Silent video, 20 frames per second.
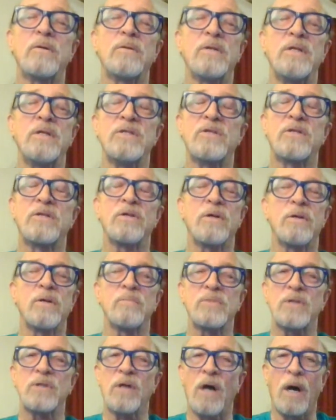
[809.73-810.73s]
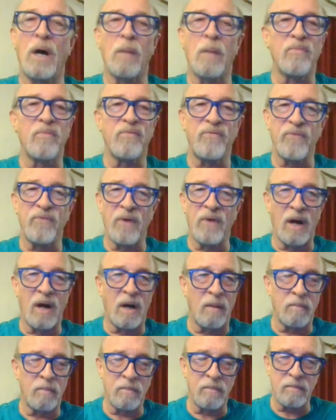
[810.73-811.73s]
these terms come
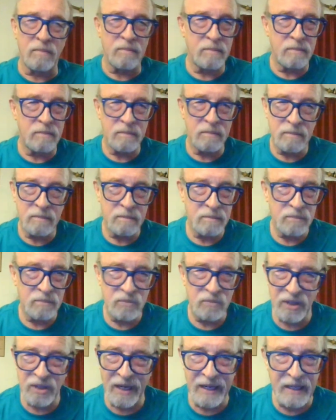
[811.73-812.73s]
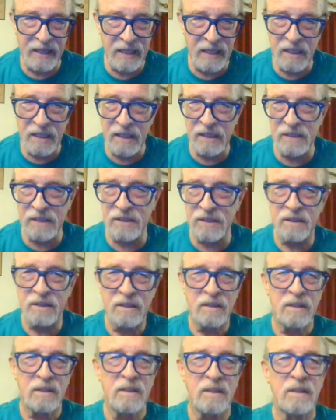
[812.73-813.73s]
from Chinese.
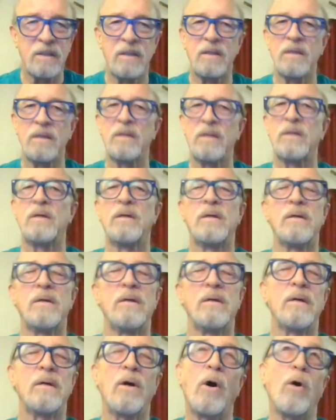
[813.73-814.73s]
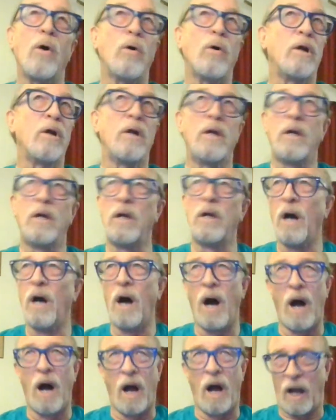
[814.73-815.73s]
Oh
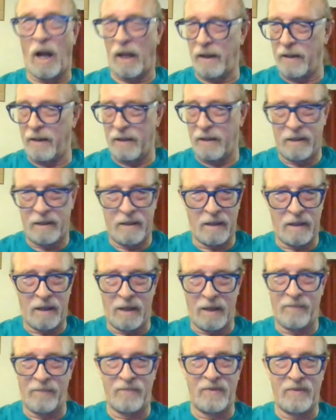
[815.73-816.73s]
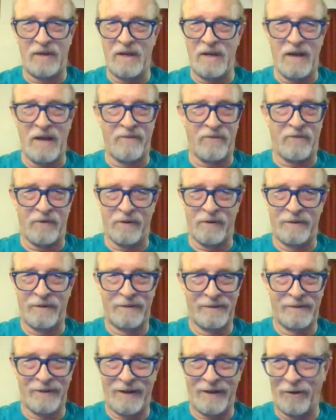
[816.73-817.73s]
God, I'll never
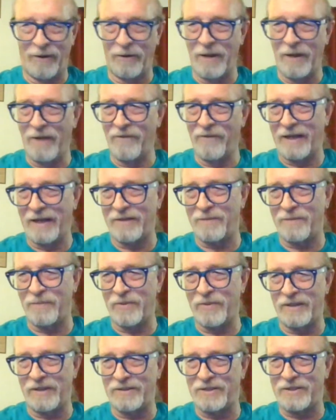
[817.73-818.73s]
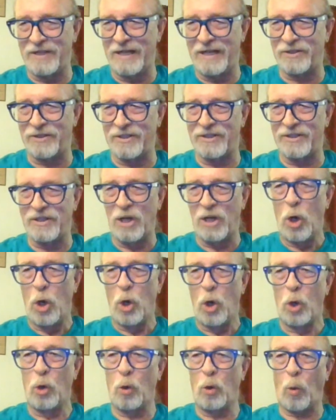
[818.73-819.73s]
get the pronunciations
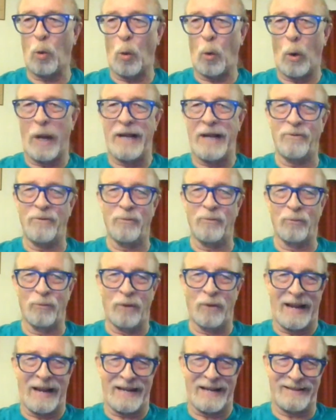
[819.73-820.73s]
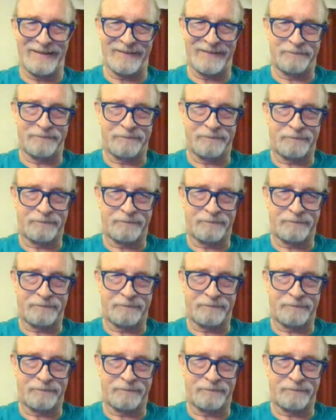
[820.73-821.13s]
quite right.